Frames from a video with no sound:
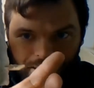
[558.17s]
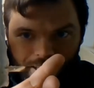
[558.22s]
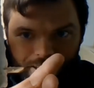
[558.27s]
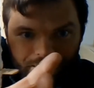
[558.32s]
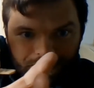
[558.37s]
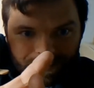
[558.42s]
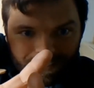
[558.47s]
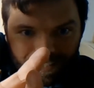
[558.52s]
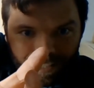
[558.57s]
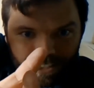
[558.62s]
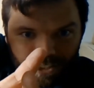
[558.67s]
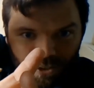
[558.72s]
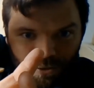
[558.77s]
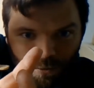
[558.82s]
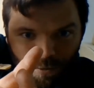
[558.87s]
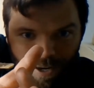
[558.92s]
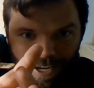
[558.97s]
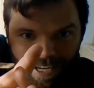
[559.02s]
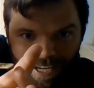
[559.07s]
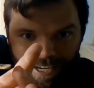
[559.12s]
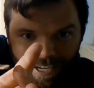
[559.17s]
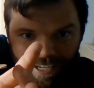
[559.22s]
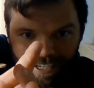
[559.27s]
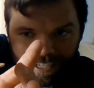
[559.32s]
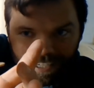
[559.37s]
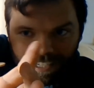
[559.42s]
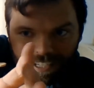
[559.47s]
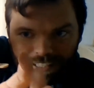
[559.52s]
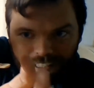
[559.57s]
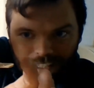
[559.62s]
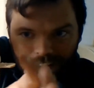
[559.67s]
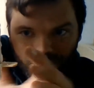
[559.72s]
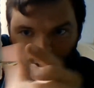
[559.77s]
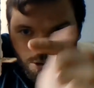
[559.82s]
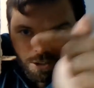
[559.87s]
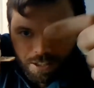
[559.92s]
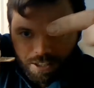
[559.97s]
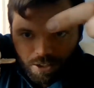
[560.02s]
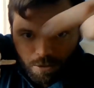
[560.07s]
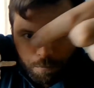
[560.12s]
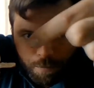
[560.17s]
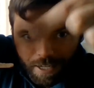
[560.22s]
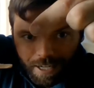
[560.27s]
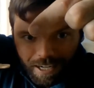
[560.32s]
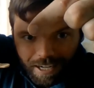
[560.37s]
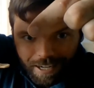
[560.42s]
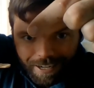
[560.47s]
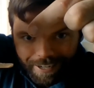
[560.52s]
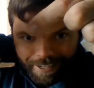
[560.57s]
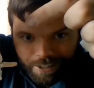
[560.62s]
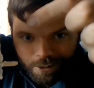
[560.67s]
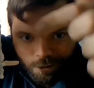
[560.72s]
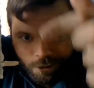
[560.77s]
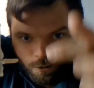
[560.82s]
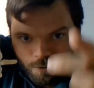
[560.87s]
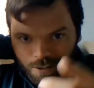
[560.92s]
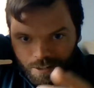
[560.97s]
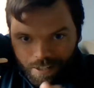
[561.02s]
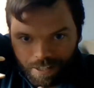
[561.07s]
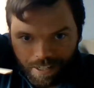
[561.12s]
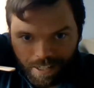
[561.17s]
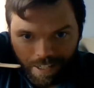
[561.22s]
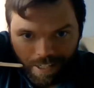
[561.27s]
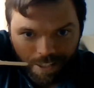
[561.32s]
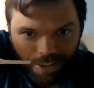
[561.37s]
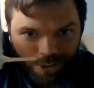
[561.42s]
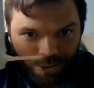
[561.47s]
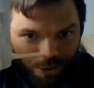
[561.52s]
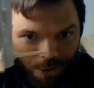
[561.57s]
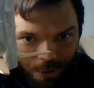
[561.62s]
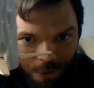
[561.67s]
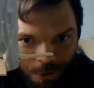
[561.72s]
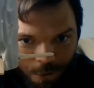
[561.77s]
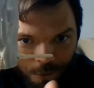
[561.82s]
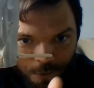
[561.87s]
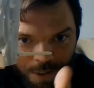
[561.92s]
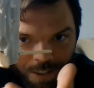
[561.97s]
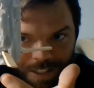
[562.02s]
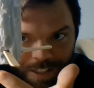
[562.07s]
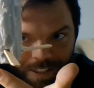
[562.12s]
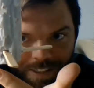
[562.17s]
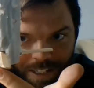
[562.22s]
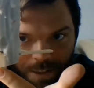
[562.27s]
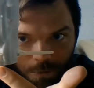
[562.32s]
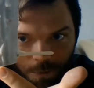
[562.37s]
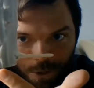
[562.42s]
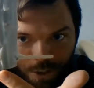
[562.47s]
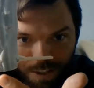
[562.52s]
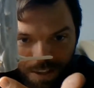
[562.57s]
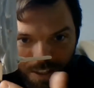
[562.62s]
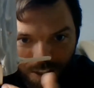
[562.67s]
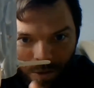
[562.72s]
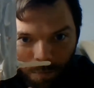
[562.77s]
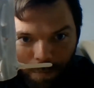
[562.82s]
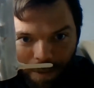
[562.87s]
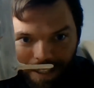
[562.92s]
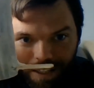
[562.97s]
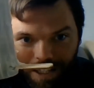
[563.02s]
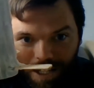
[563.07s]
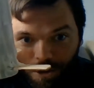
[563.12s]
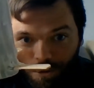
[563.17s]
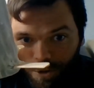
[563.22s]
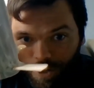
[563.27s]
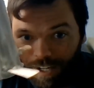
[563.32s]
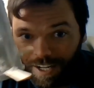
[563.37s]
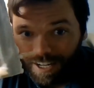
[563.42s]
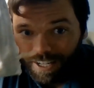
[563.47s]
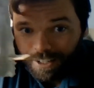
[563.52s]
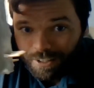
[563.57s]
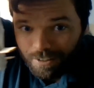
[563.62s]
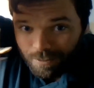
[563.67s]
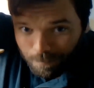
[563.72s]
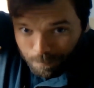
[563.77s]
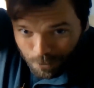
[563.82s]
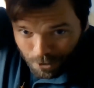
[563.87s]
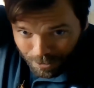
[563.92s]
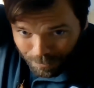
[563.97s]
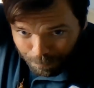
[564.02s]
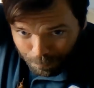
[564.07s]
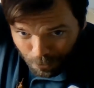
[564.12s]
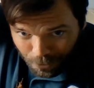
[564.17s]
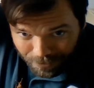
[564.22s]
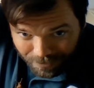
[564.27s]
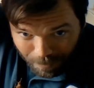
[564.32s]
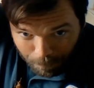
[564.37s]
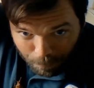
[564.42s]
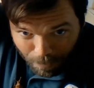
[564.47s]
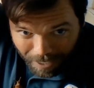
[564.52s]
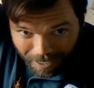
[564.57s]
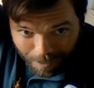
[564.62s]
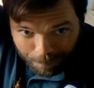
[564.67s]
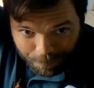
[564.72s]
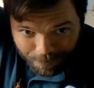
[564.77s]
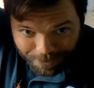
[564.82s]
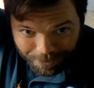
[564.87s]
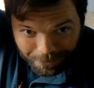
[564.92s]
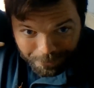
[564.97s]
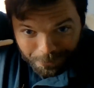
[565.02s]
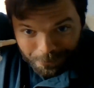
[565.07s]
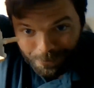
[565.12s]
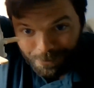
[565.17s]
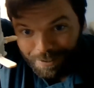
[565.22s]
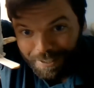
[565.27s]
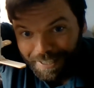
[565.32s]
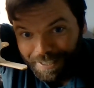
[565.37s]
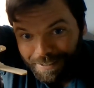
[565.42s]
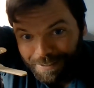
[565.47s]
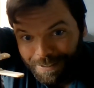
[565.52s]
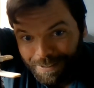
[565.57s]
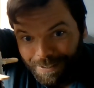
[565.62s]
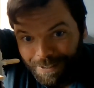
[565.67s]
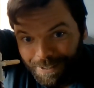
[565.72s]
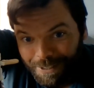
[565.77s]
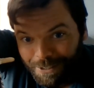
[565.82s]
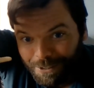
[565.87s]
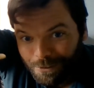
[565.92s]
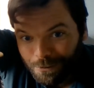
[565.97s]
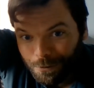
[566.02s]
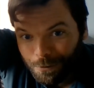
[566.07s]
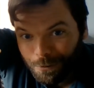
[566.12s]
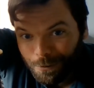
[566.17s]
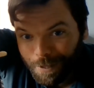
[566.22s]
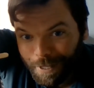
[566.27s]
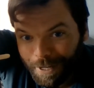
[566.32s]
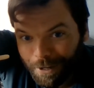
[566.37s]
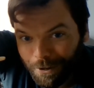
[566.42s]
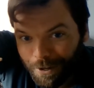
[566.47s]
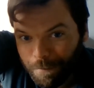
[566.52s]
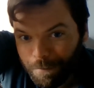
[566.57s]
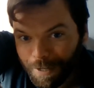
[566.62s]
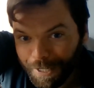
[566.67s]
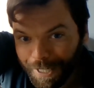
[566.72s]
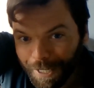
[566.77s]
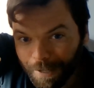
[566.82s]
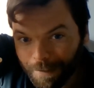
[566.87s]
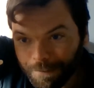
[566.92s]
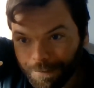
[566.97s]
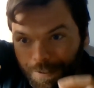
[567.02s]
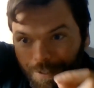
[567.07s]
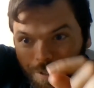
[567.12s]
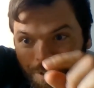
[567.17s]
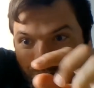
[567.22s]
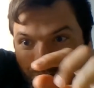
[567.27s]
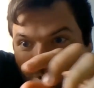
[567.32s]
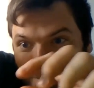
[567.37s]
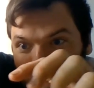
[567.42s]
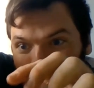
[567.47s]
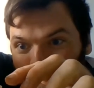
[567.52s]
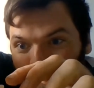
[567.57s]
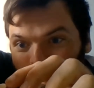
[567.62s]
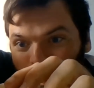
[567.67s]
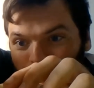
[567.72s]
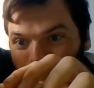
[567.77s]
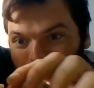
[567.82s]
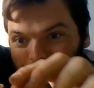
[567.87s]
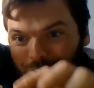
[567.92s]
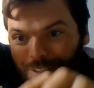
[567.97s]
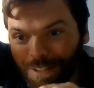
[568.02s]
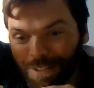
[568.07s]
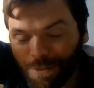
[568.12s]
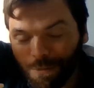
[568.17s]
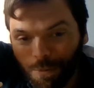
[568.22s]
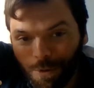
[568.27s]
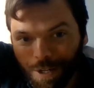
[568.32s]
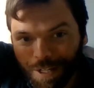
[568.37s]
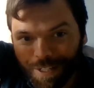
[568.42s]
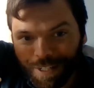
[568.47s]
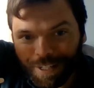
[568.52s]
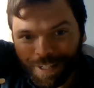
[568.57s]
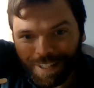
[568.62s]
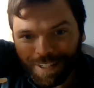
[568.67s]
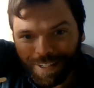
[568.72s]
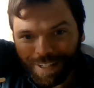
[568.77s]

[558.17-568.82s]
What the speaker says: in such a way that they're a little bit higher and two that were a little bit lower, and I just put some popsicle sticks through there. I might have to fix this one